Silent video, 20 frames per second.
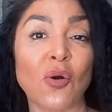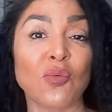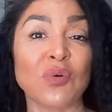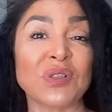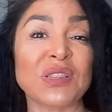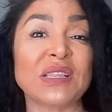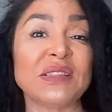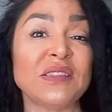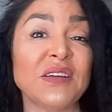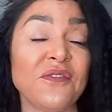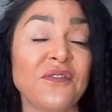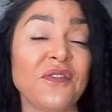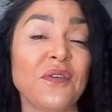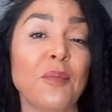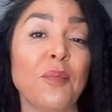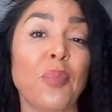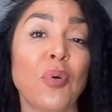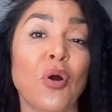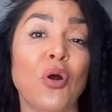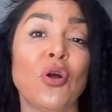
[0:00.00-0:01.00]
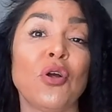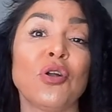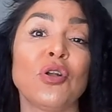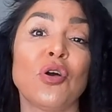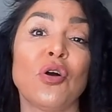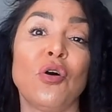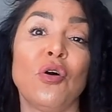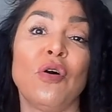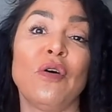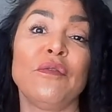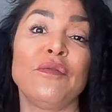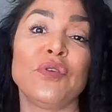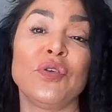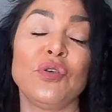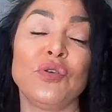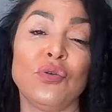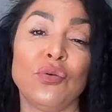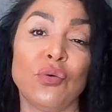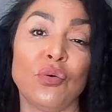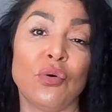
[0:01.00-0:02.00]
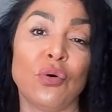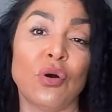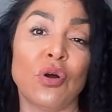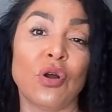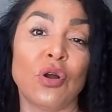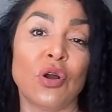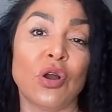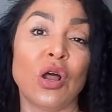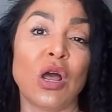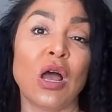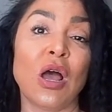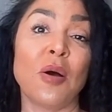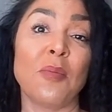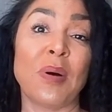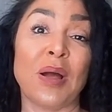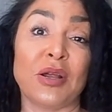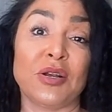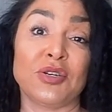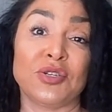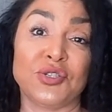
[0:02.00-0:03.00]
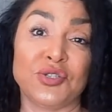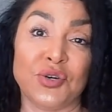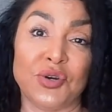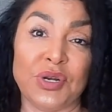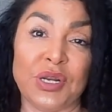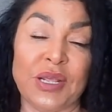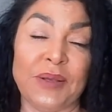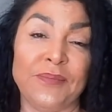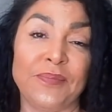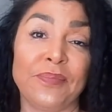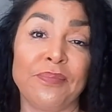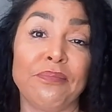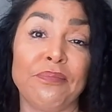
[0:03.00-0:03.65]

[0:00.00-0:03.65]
with a different part of your buyer's journey.